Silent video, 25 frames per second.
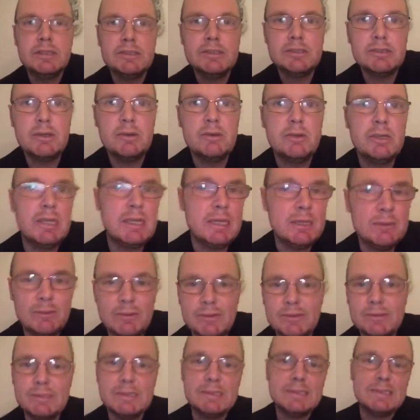So he
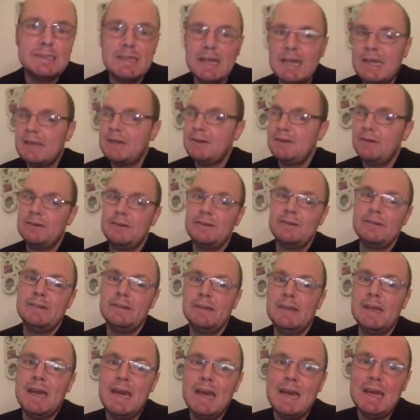wants to take on
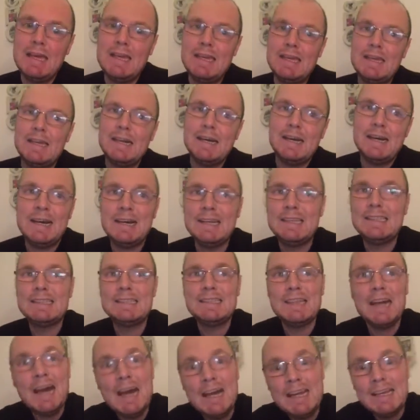a
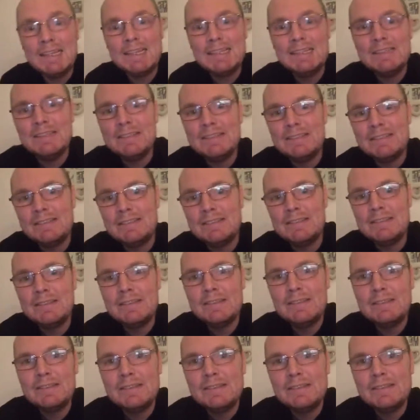Italian